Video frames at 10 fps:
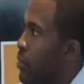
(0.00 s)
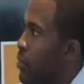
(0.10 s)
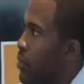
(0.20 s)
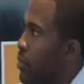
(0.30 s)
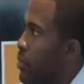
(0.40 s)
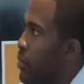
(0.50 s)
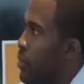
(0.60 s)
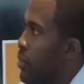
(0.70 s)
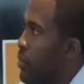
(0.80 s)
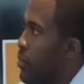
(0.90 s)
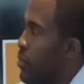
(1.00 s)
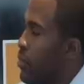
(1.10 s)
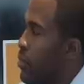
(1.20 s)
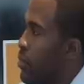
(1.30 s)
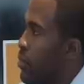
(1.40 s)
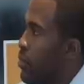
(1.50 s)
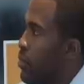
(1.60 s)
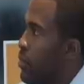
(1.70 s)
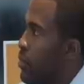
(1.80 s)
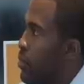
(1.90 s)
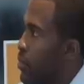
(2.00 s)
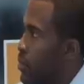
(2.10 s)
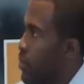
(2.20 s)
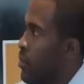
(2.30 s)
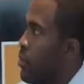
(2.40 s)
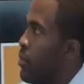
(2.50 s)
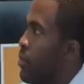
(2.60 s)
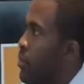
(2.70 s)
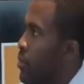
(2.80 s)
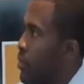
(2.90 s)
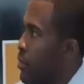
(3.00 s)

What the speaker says: [no speech]